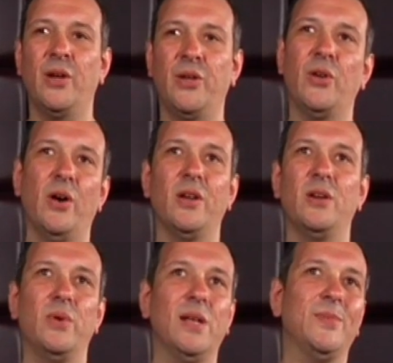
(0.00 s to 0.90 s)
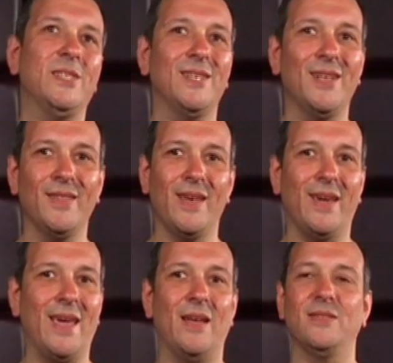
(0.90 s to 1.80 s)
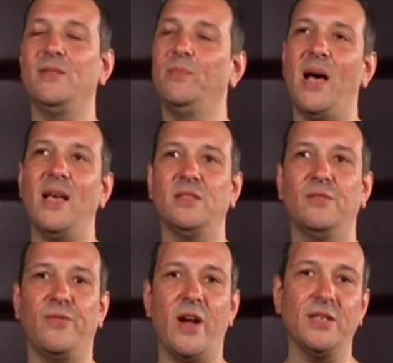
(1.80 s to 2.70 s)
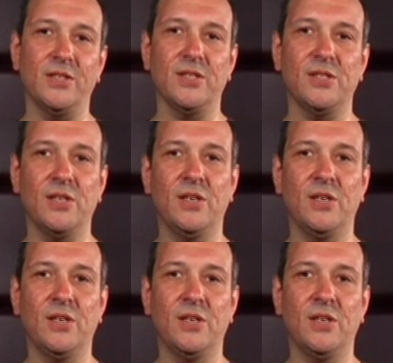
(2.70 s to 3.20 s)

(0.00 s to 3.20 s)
you're not going to really be sitting there counting bars and phrases.